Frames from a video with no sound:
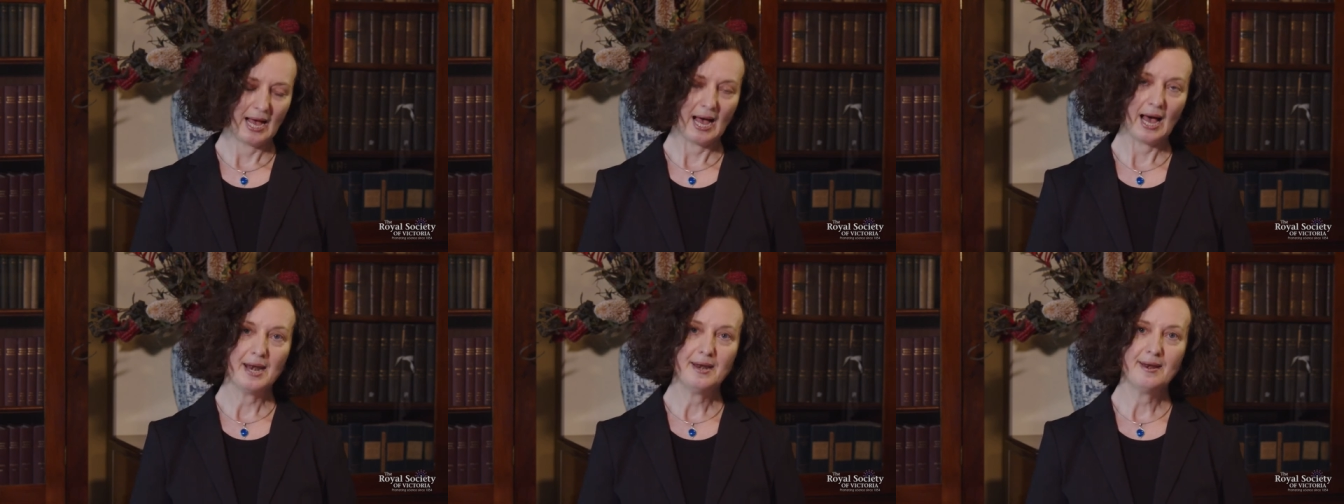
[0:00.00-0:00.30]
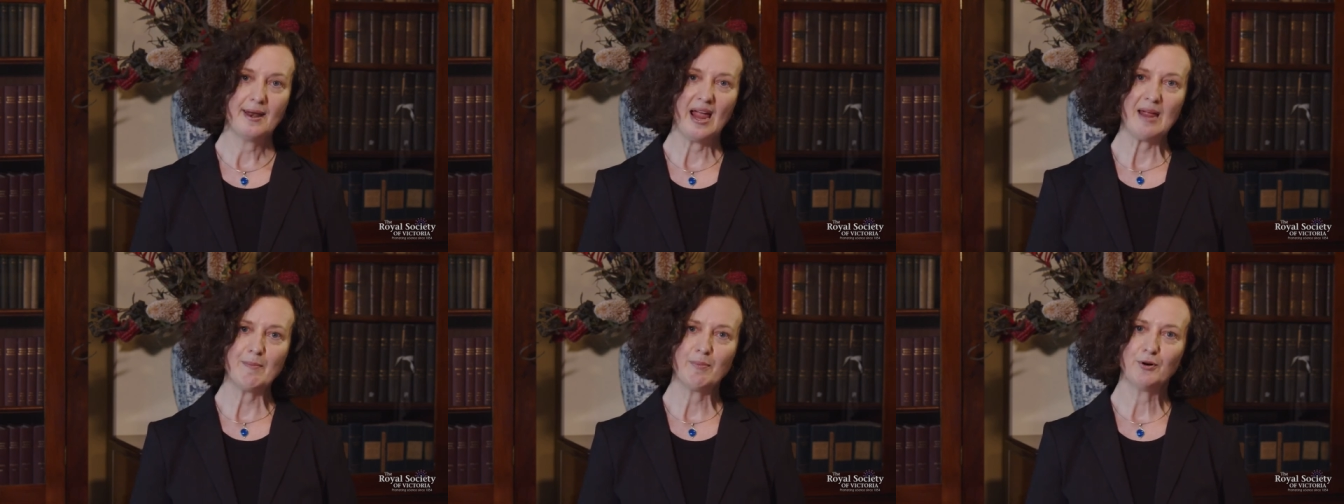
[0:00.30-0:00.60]
And
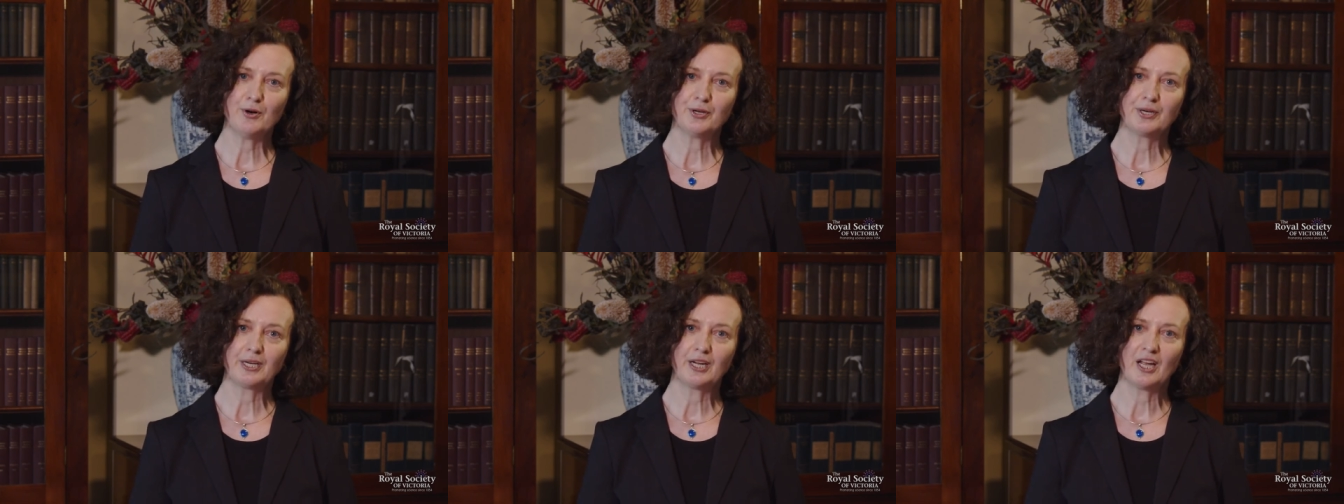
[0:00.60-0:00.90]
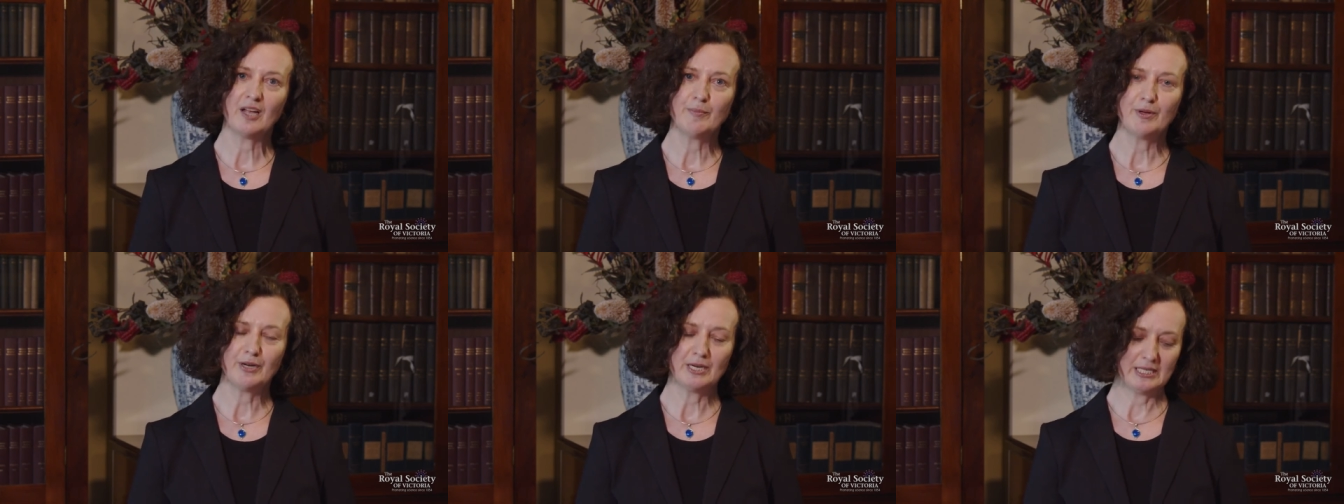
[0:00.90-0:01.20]
neighbourhood and
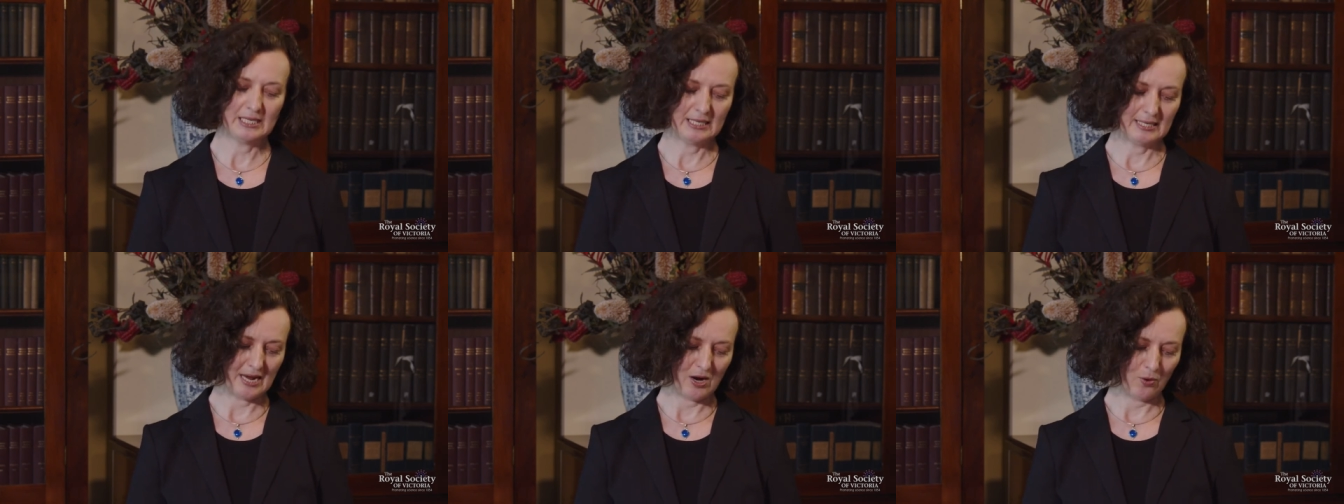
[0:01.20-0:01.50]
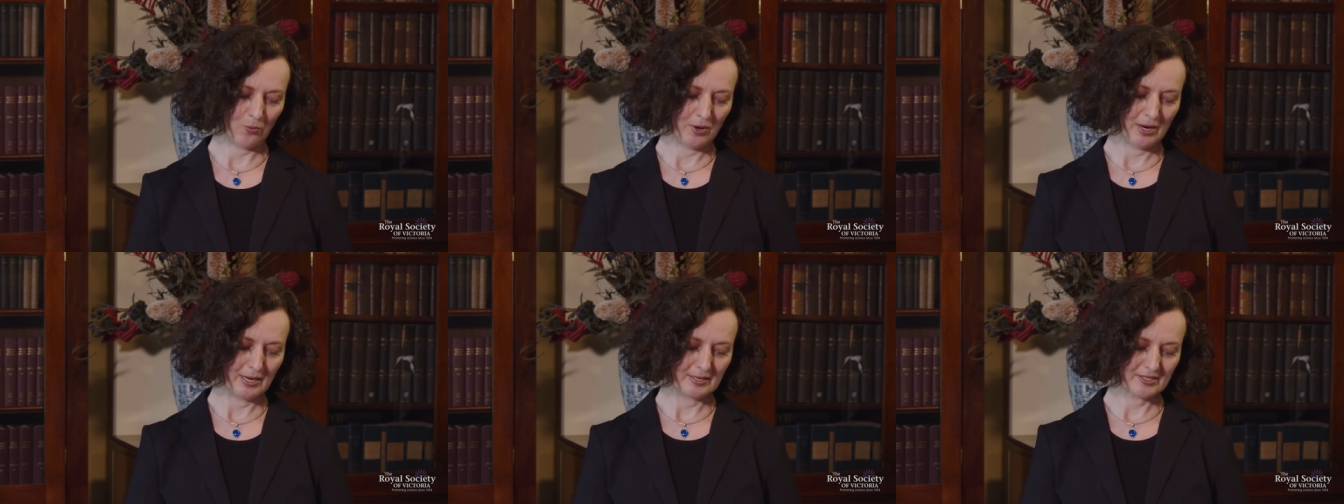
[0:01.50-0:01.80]
community
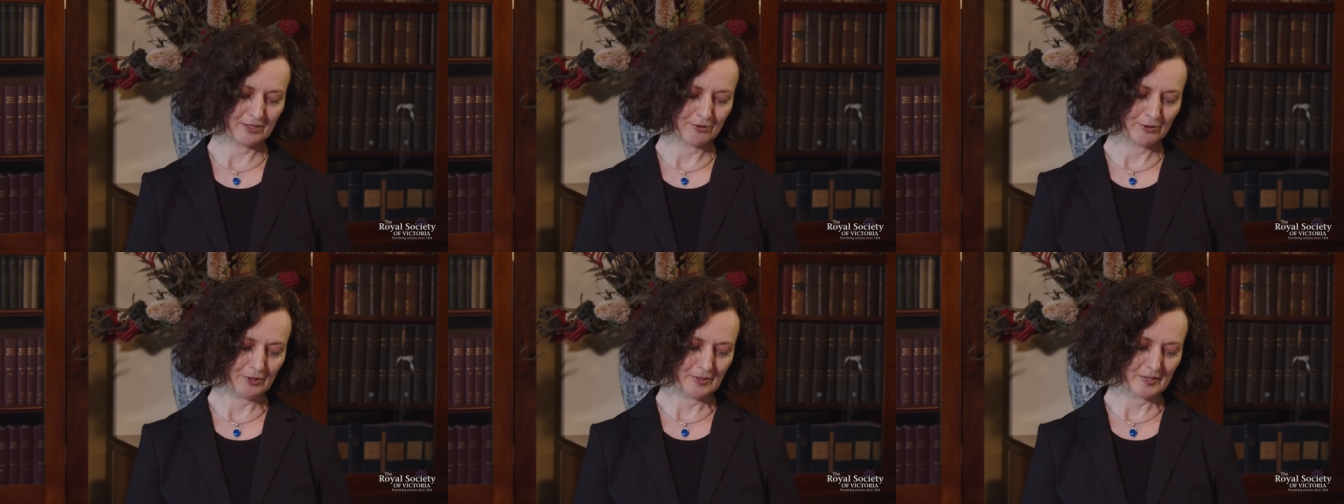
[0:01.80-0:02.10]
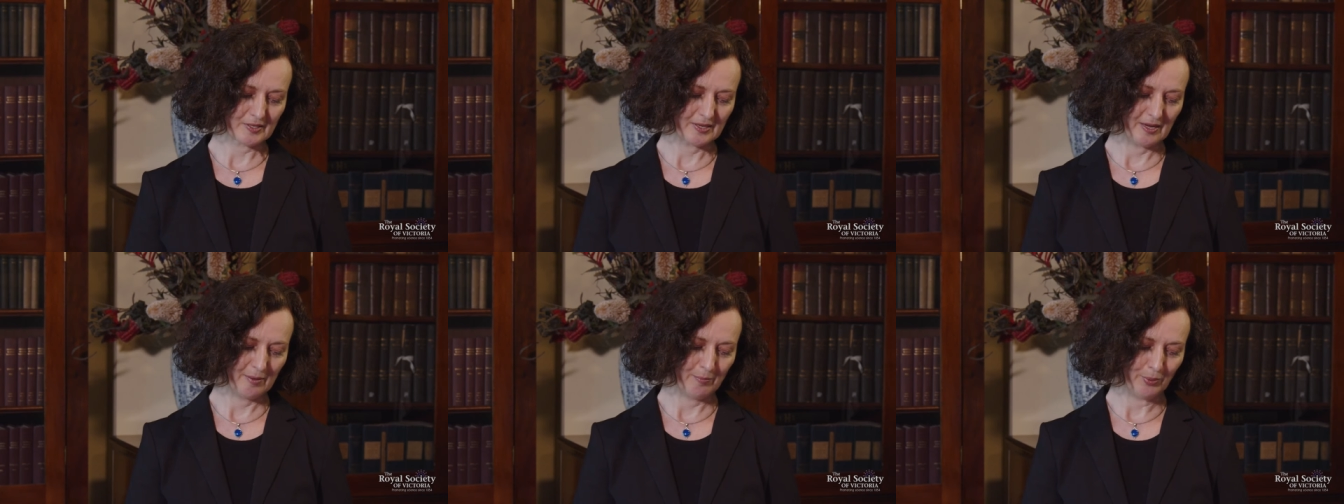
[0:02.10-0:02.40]
networks are
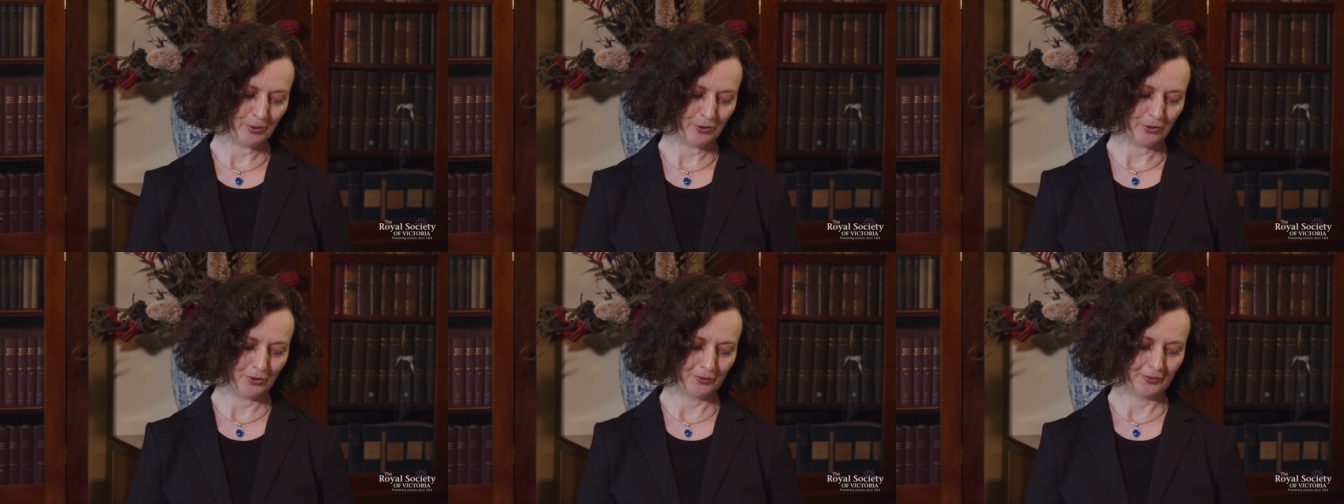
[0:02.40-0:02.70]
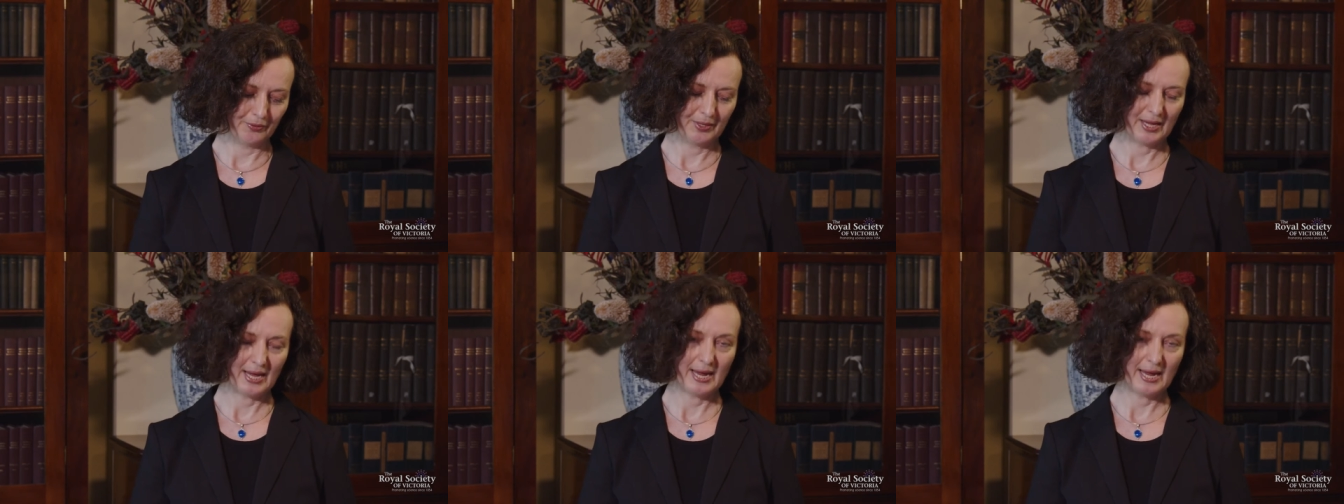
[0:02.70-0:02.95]
also important.